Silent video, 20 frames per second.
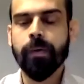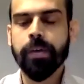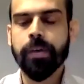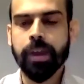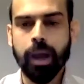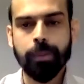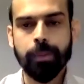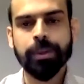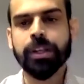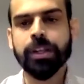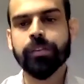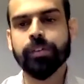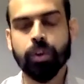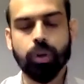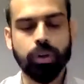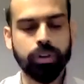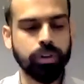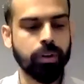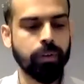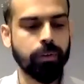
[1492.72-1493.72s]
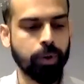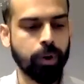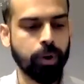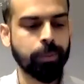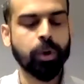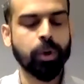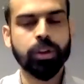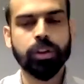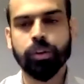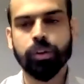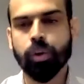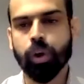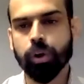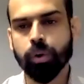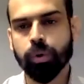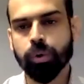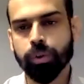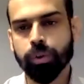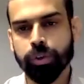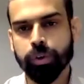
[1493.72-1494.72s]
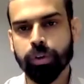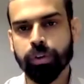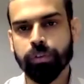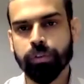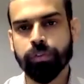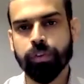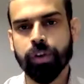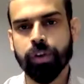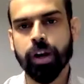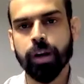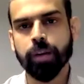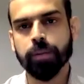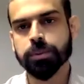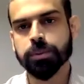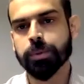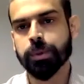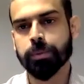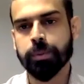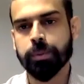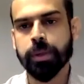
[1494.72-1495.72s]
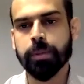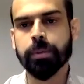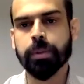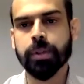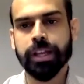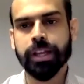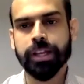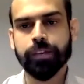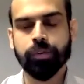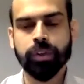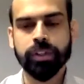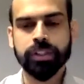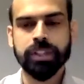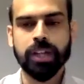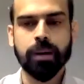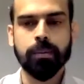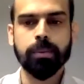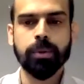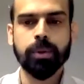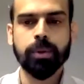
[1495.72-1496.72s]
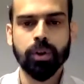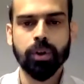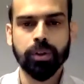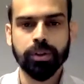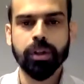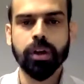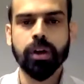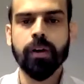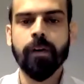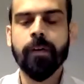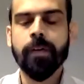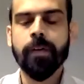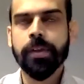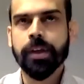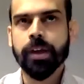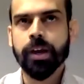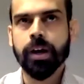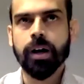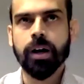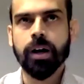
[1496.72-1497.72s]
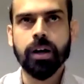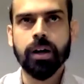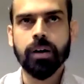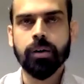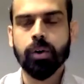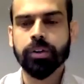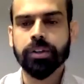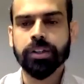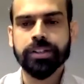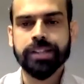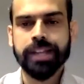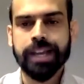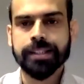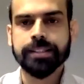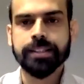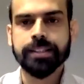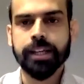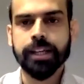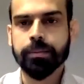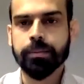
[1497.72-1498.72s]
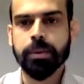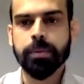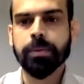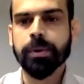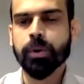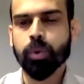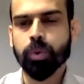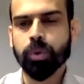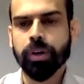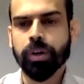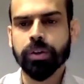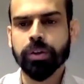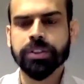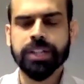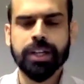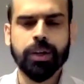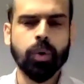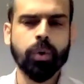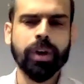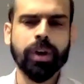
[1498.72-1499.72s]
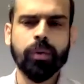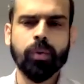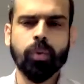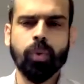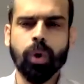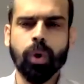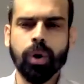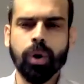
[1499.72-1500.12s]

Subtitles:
I mean, even on the not only on the farms, but people like, for example, on the tech side, people don't understand. Okay, what